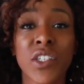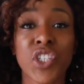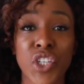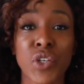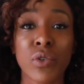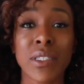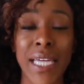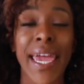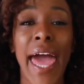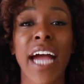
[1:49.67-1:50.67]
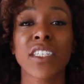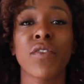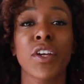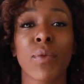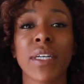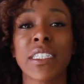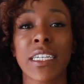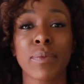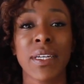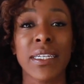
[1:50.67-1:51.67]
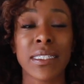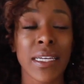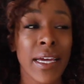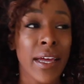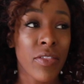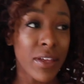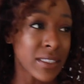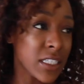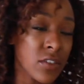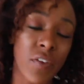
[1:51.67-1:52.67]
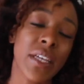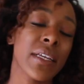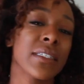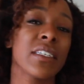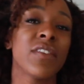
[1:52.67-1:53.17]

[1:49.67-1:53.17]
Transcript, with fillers: to stay active on your rest days because this is fitness.